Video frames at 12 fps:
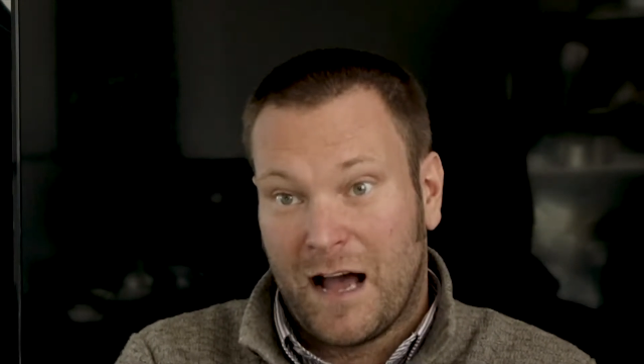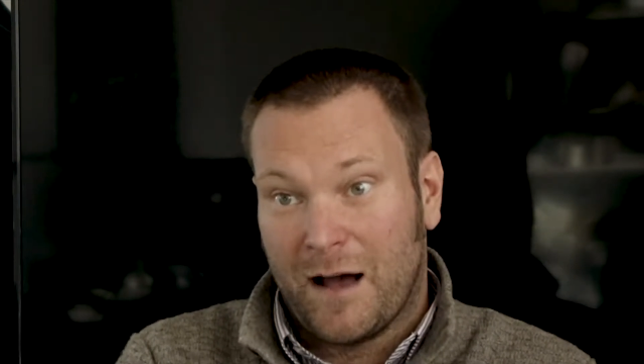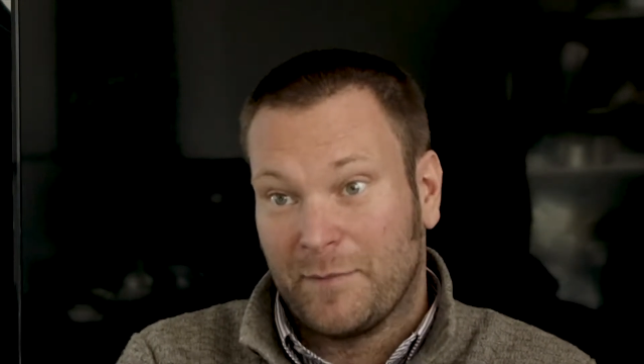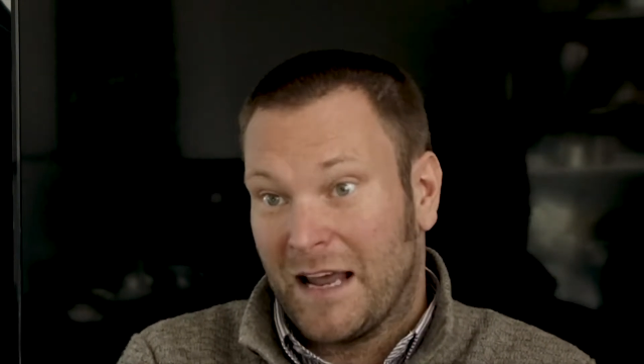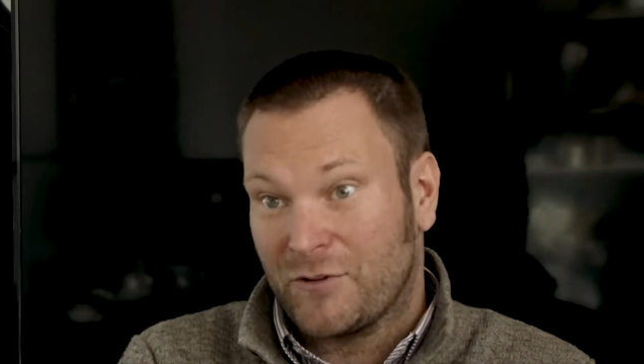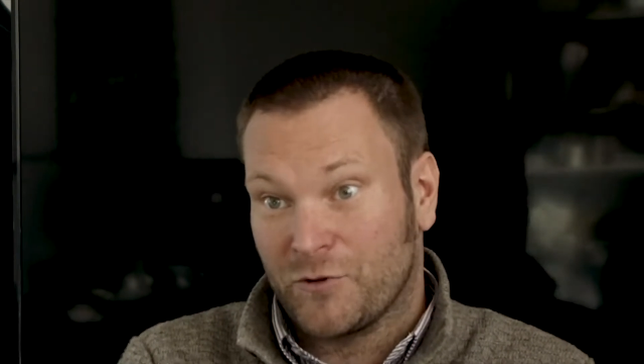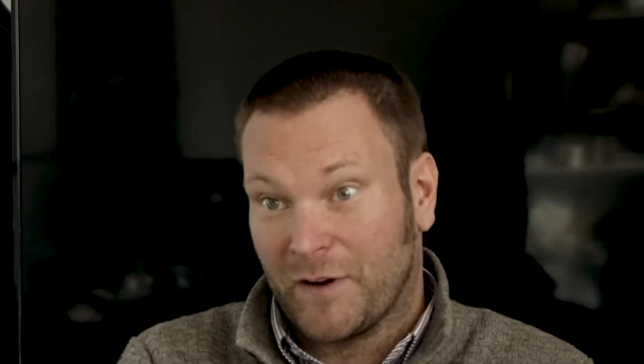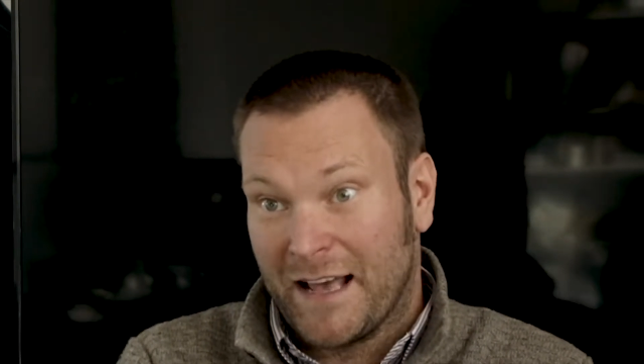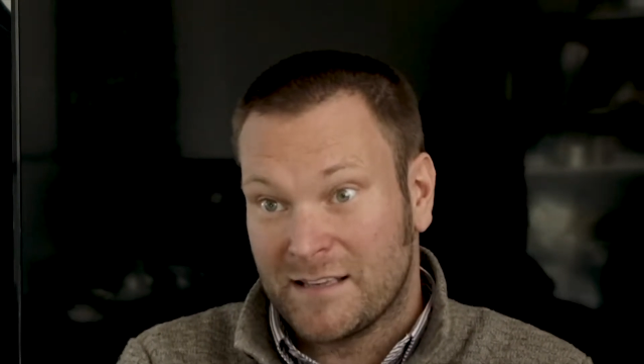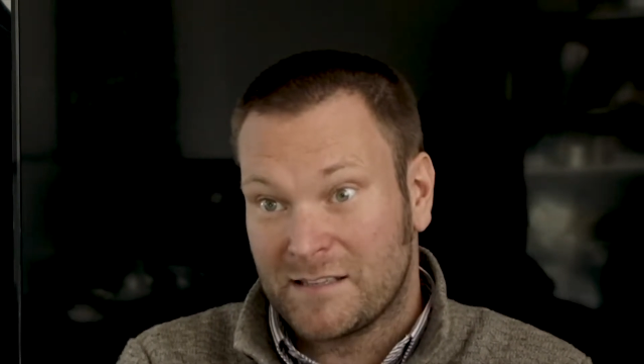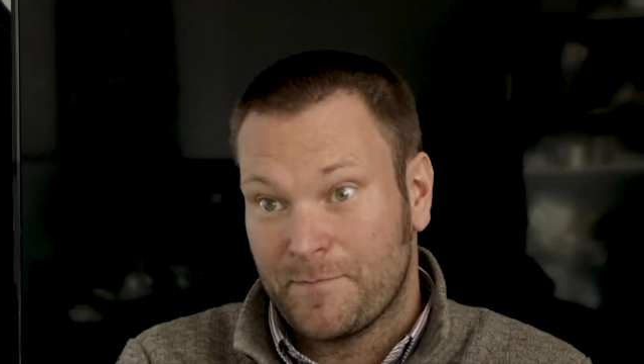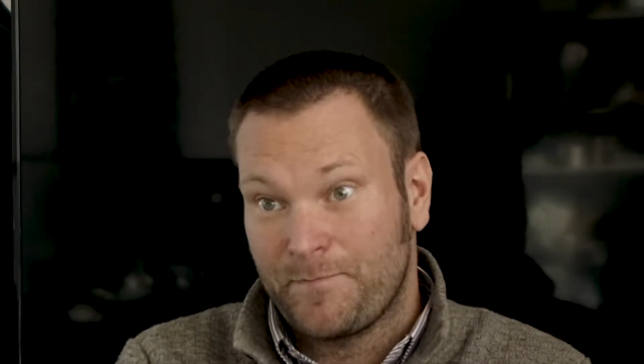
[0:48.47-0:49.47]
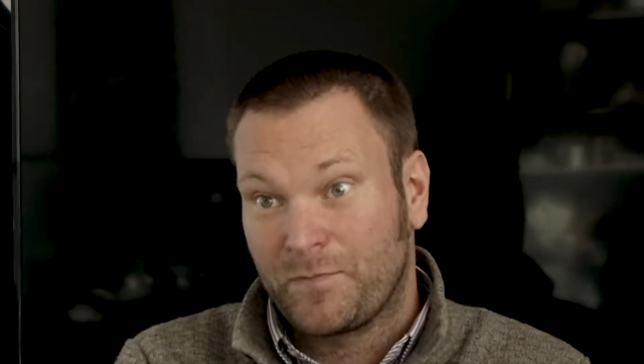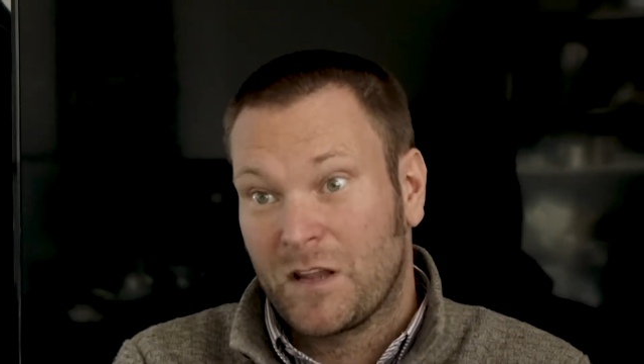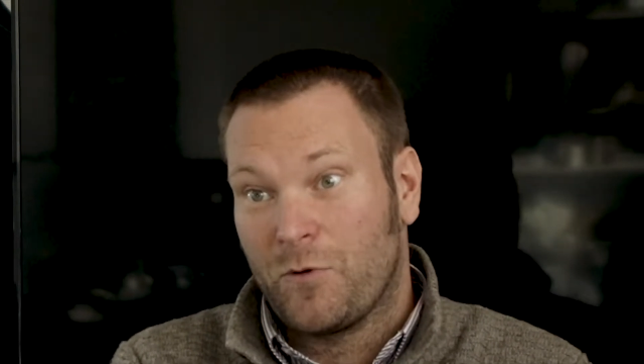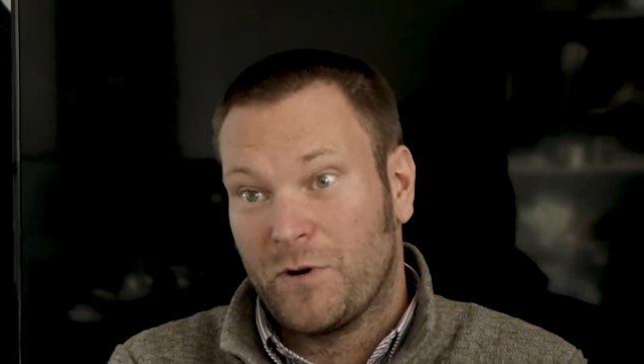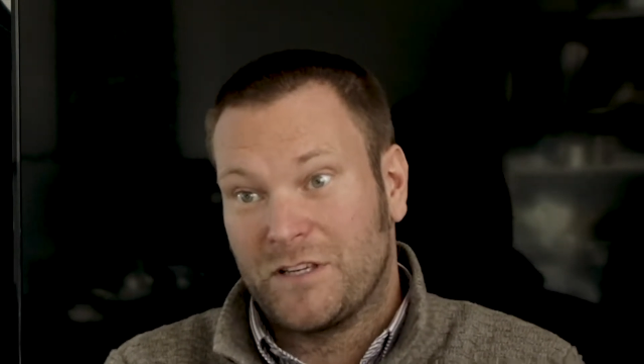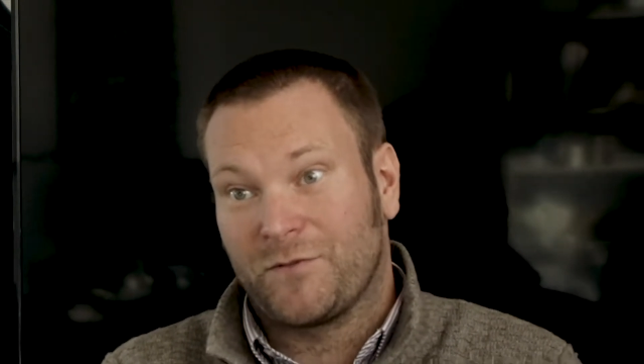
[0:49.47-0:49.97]
natural gas,
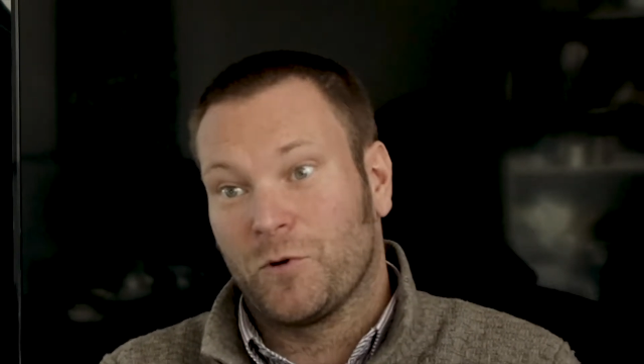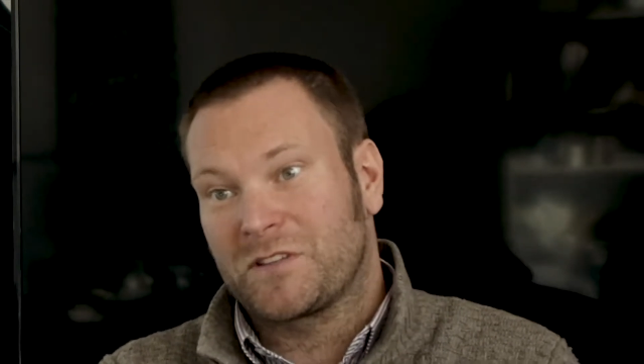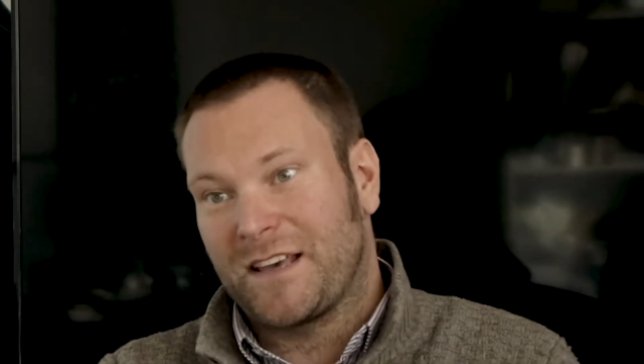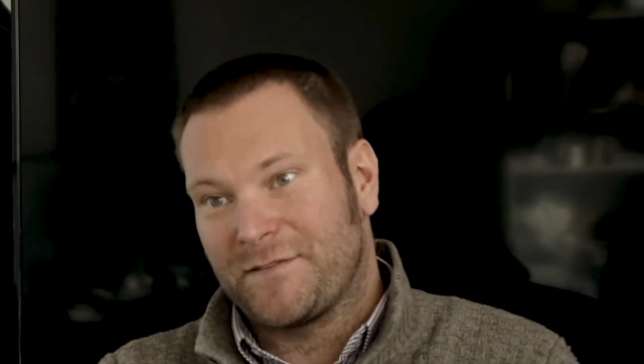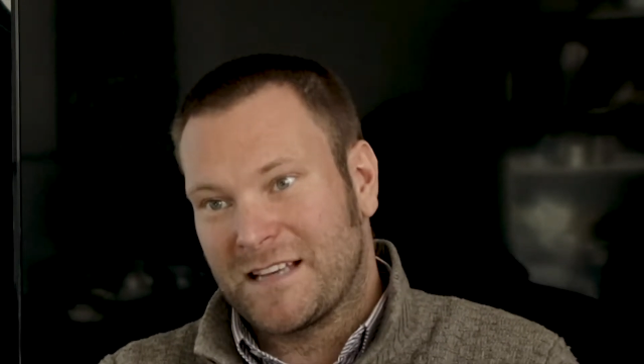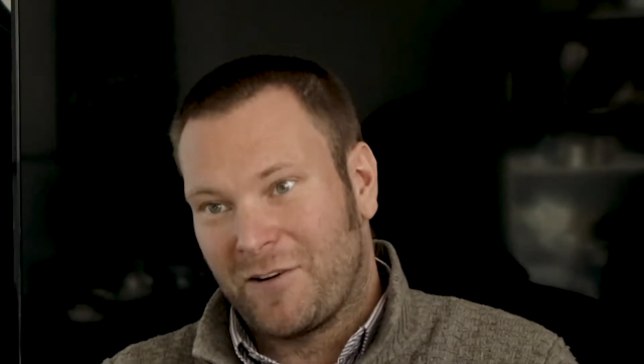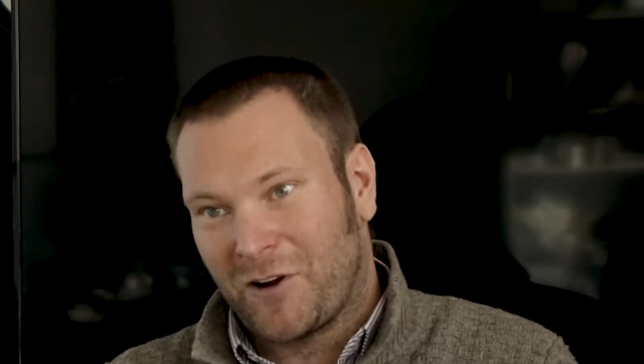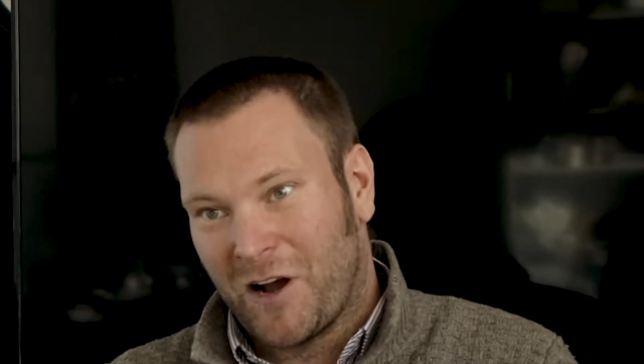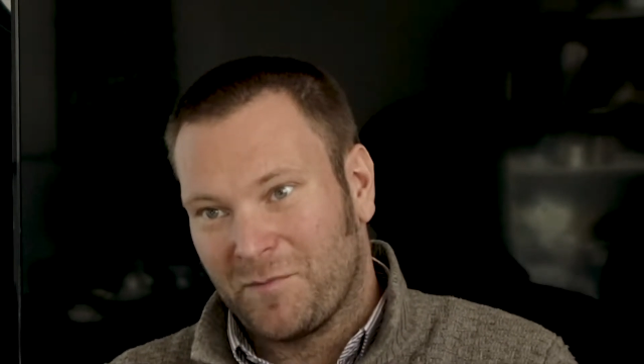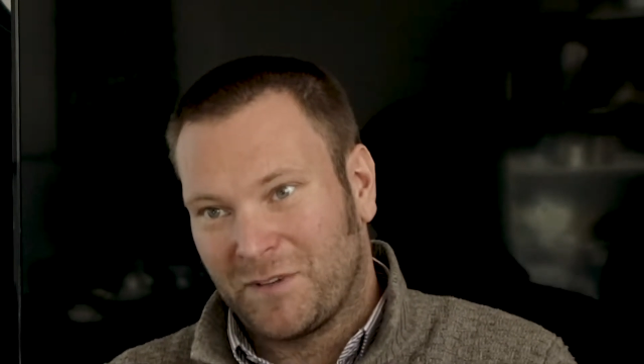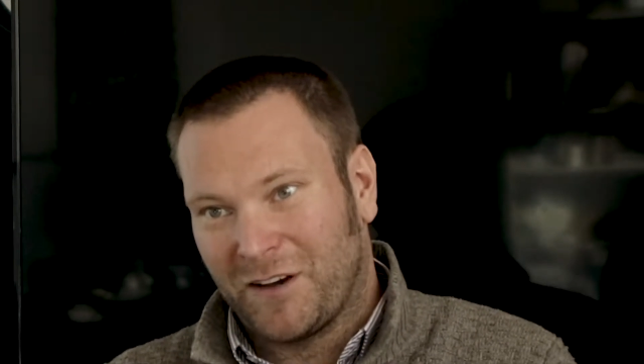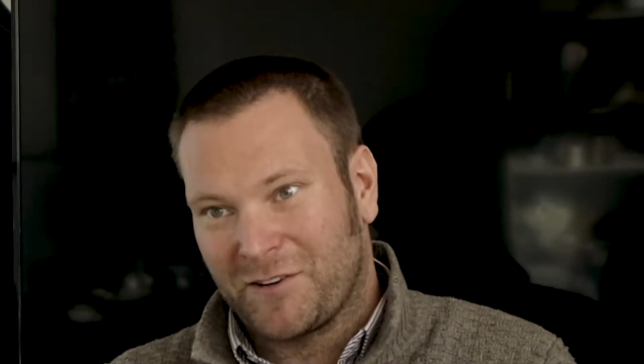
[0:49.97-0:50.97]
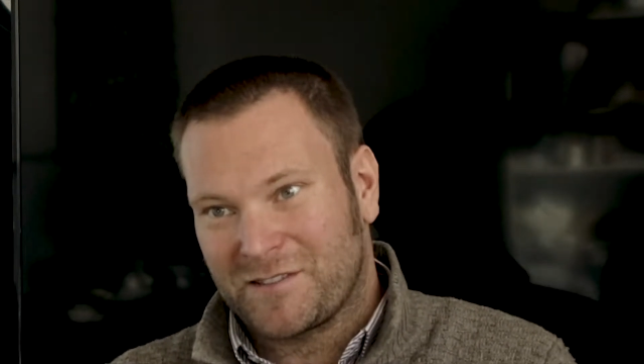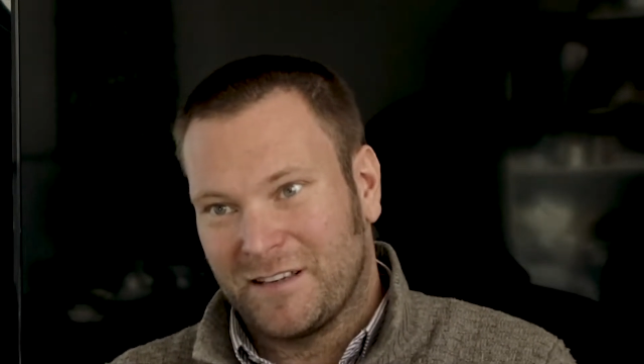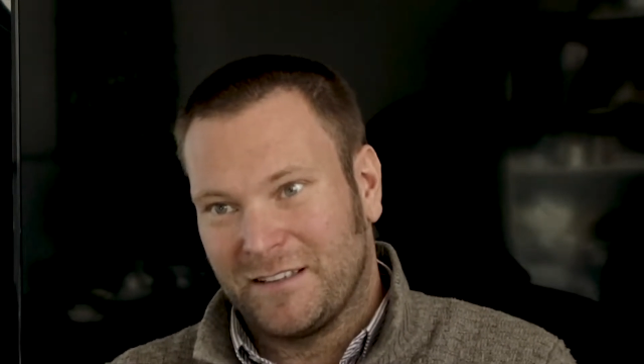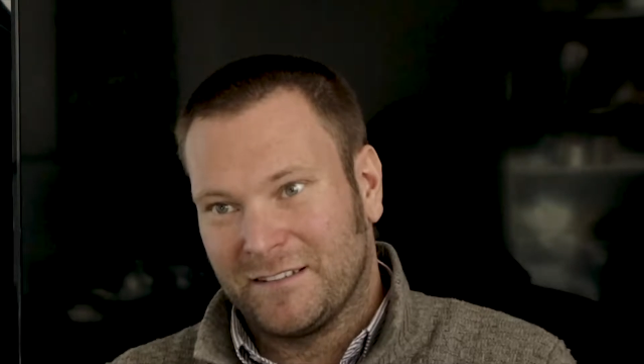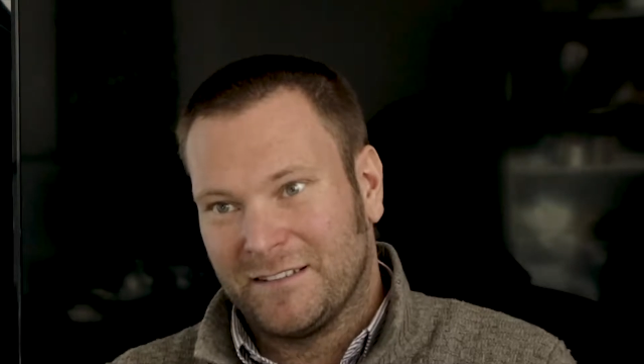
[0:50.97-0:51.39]
which of course gives out carbon dioxide.